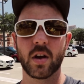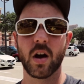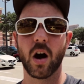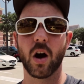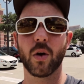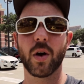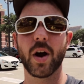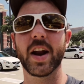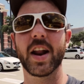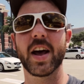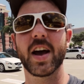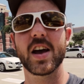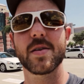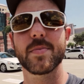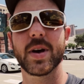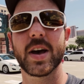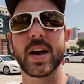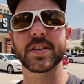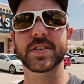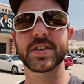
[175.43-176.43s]
Alright, I
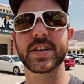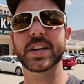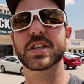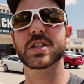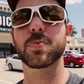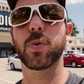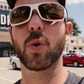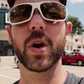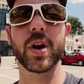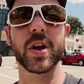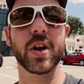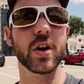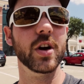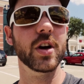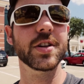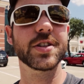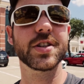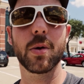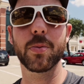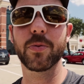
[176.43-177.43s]
am at Dick's Sporting
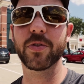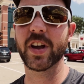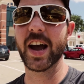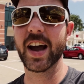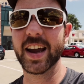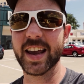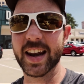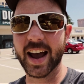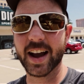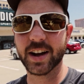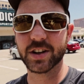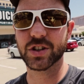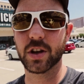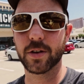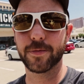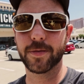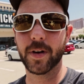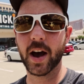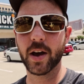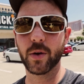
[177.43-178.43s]
Goods. Hopefully I can
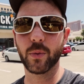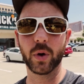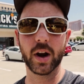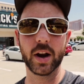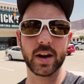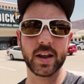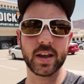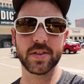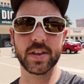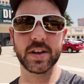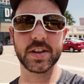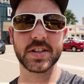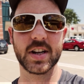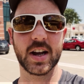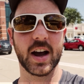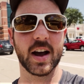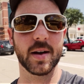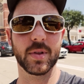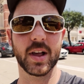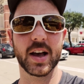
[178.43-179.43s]
actually find what I need this
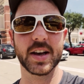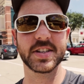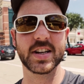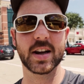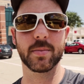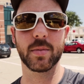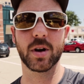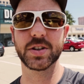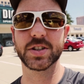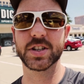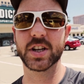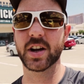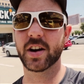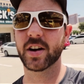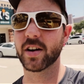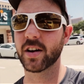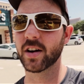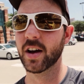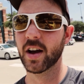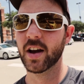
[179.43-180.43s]
time. Last time I was
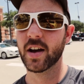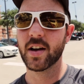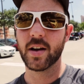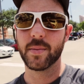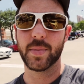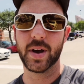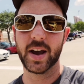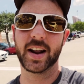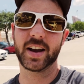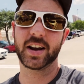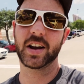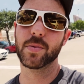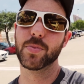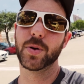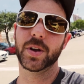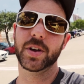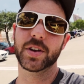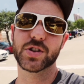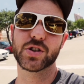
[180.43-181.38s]
here, man, I completely